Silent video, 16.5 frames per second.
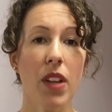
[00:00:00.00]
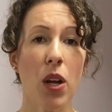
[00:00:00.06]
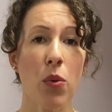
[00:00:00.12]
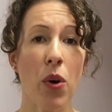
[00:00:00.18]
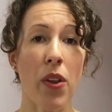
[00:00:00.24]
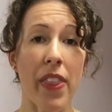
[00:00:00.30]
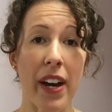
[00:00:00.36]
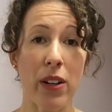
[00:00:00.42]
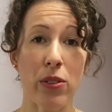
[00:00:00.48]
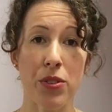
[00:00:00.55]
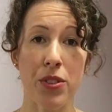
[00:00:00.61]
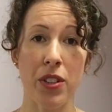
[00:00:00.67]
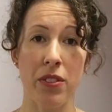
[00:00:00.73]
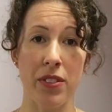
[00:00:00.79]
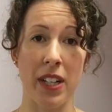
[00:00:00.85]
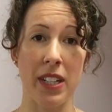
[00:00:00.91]
What that
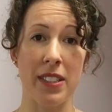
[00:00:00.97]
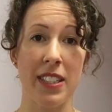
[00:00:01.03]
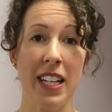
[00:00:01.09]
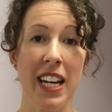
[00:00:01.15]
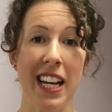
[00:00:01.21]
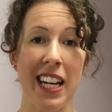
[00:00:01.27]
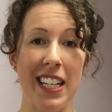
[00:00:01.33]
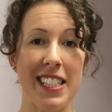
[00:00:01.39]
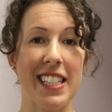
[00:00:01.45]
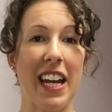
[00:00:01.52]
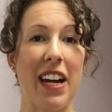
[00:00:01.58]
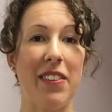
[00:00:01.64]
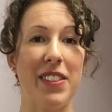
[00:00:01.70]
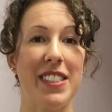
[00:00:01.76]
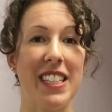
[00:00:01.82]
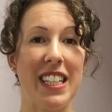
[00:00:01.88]
also does is
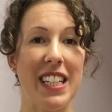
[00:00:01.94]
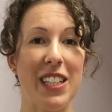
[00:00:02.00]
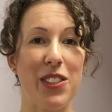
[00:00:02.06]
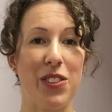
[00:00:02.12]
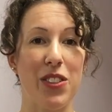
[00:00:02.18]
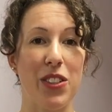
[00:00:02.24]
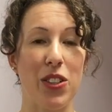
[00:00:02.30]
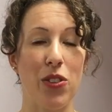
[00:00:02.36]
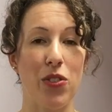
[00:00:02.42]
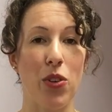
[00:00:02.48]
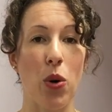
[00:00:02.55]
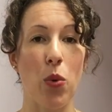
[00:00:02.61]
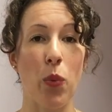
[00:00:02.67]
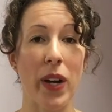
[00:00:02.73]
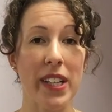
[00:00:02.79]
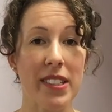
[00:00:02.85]
guarantees that you're
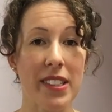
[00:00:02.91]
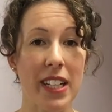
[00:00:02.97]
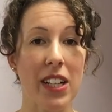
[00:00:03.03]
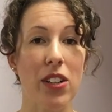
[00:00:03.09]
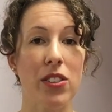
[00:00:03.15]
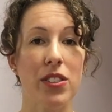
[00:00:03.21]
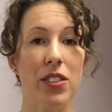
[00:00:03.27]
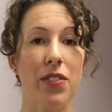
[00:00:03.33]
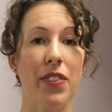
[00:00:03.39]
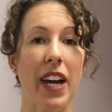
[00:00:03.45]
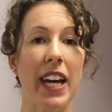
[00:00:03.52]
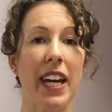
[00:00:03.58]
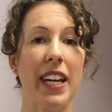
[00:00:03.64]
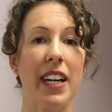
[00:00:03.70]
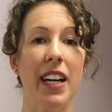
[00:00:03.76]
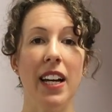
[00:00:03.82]
not wasting lots of
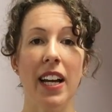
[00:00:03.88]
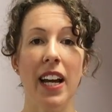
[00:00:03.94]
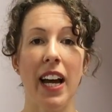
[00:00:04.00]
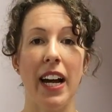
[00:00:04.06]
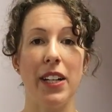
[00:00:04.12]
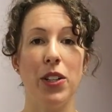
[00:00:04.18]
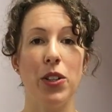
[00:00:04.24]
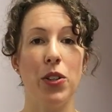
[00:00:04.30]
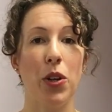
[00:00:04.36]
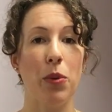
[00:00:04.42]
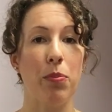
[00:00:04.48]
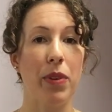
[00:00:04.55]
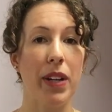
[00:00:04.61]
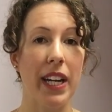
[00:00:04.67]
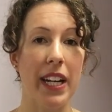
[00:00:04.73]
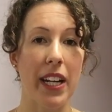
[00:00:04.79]
cake, and you're
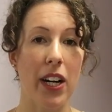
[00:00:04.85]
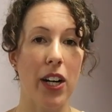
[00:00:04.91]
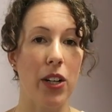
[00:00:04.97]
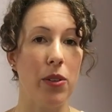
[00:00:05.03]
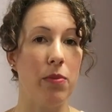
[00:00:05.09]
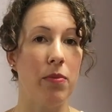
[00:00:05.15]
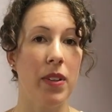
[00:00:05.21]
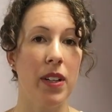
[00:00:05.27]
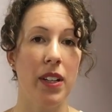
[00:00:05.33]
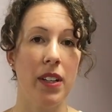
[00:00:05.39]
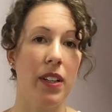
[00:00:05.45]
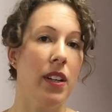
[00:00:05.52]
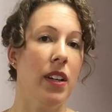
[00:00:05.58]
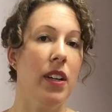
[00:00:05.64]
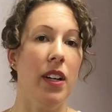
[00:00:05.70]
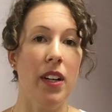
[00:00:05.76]
not bringing home
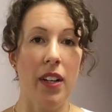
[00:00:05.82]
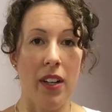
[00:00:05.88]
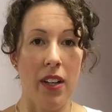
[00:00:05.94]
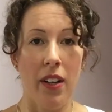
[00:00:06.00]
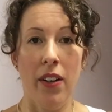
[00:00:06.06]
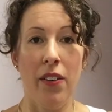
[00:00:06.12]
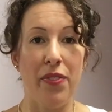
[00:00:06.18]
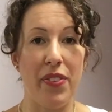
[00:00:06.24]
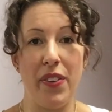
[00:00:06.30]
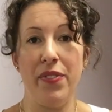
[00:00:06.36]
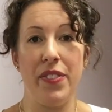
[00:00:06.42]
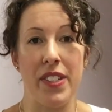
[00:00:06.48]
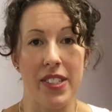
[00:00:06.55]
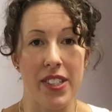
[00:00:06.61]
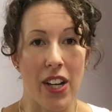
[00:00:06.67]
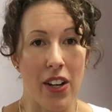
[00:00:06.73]

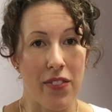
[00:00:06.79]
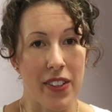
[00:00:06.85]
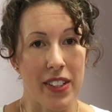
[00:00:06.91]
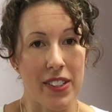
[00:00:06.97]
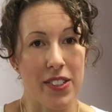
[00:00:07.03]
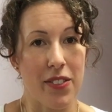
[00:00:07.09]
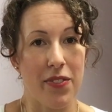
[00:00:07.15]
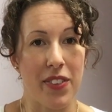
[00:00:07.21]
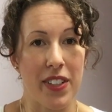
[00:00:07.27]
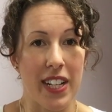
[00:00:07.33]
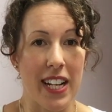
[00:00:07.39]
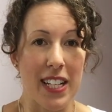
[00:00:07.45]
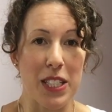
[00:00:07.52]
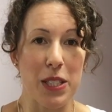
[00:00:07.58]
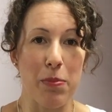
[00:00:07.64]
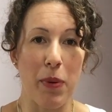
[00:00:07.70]
50 servings of
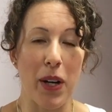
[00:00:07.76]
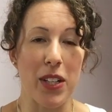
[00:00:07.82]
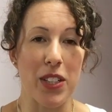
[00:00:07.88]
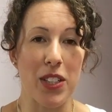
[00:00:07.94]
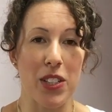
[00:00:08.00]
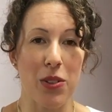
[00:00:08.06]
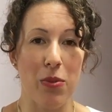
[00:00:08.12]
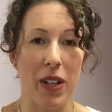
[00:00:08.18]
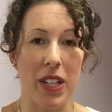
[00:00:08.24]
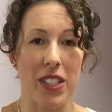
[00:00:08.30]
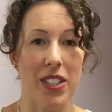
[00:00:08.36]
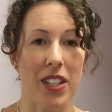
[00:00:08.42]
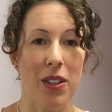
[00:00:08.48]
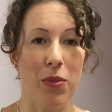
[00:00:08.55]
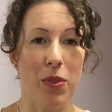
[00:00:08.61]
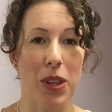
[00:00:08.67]
vanilla sponge,
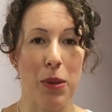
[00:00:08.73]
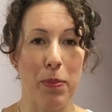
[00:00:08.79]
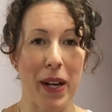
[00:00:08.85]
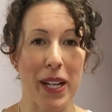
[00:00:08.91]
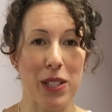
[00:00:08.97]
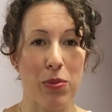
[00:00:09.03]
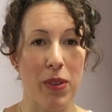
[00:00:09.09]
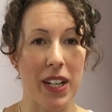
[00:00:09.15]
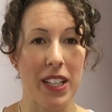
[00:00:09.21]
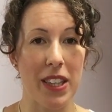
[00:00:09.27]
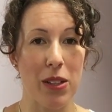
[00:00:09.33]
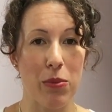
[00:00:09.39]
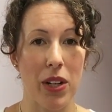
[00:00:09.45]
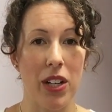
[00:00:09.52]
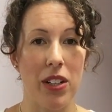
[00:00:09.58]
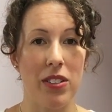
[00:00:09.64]
which with the best will in
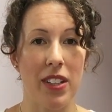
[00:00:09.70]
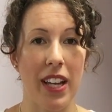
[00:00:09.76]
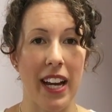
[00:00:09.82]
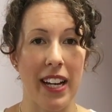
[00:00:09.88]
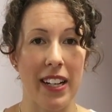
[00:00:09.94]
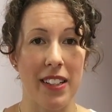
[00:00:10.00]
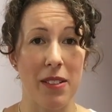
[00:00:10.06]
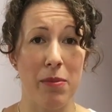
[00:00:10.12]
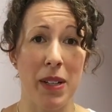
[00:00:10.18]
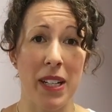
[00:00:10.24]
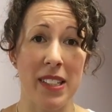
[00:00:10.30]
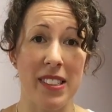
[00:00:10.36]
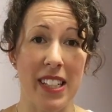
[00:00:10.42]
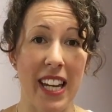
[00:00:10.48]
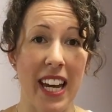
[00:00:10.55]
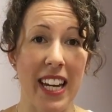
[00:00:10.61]
the world, and me
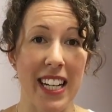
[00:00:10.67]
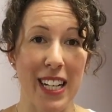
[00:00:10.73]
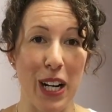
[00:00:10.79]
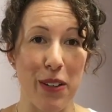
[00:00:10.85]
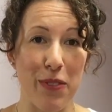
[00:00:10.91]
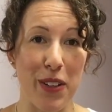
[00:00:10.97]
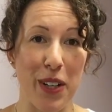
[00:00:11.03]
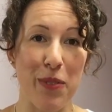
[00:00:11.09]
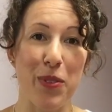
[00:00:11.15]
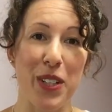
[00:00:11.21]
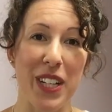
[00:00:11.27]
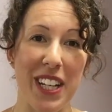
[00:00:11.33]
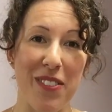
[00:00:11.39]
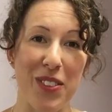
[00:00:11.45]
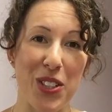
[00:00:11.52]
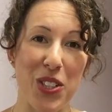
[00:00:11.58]
as a cake lover
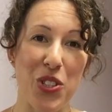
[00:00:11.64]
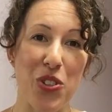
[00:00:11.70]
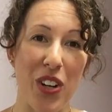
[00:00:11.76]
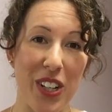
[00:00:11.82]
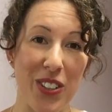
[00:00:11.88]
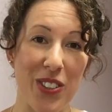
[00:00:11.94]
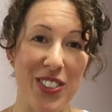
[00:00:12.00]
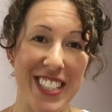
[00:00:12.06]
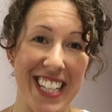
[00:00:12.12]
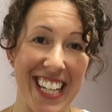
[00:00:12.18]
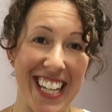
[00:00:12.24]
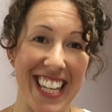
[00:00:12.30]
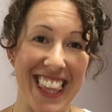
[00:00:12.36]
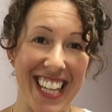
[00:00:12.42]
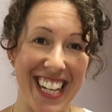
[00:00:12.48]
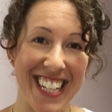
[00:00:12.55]
would even struggle to
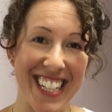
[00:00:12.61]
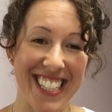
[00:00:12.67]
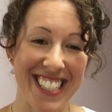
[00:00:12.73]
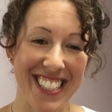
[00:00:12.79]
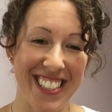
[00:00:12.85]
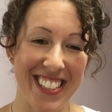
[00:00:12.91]
eat that.